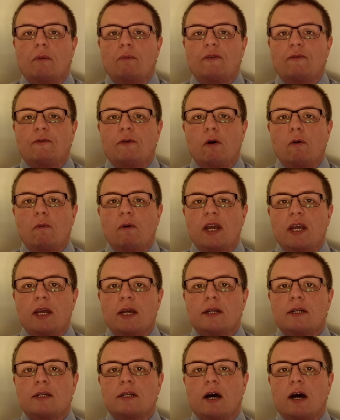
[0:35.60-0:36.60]
Before
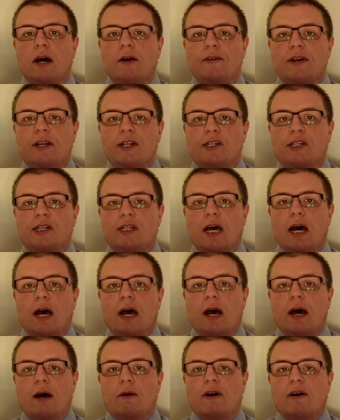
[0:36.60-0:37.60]
we dive into that,
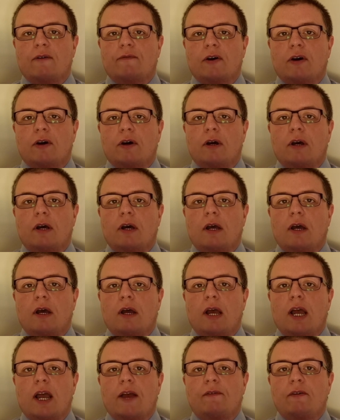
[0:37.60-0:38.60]
however,
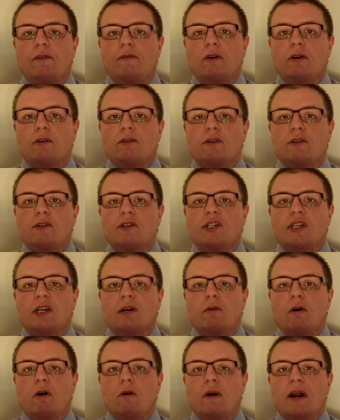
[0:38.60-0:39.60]
if you've not done
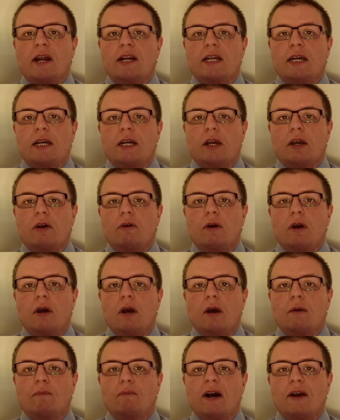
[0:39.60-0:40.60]
so already, you
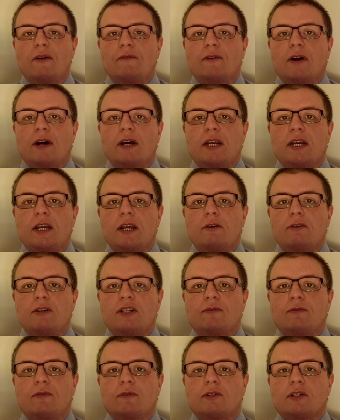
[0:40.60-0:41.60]
might find it
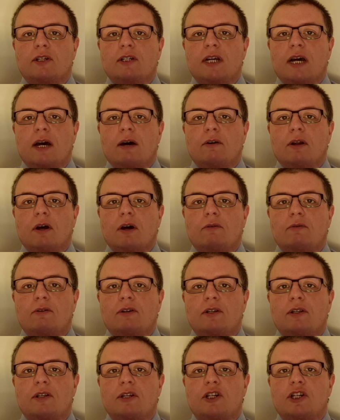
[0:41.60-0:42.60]
useful to
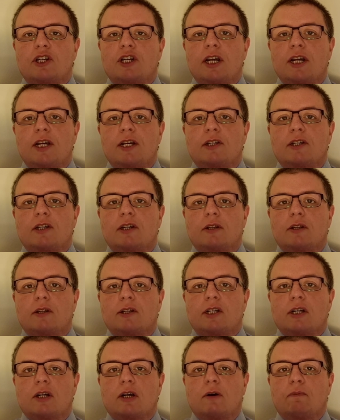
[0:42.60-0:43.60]
download the sheet
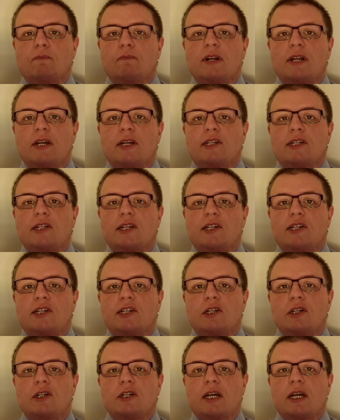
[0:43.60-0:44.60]
that accompanies this
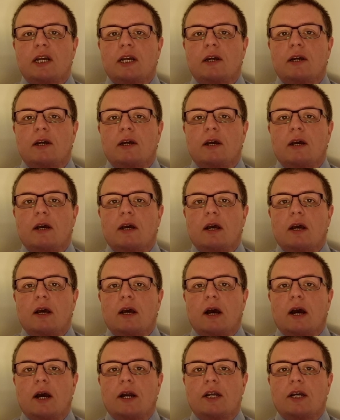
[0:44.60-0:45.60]
study,
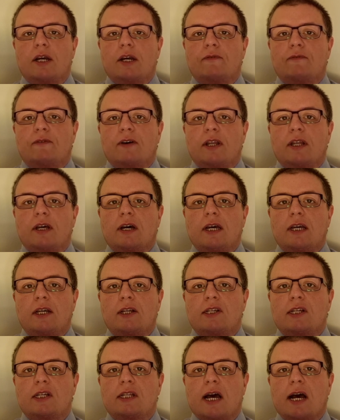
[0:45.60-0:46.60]
and you can find the
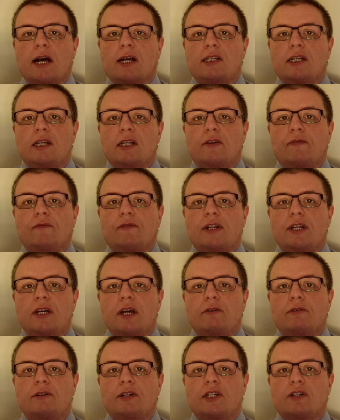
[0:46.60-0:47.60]
link to that in the
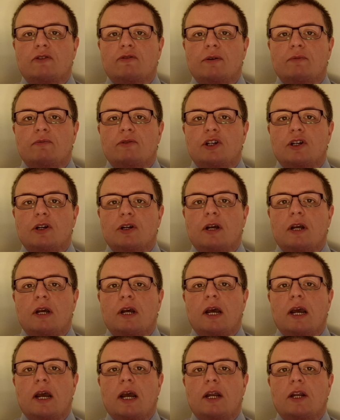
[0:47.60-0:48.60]
video description
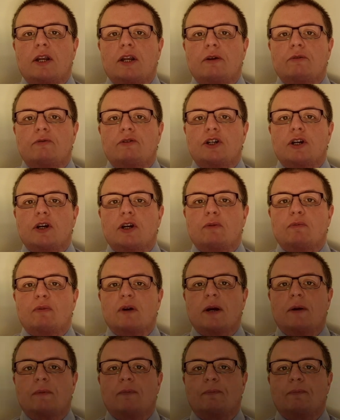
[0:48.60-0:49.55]
in YouTube.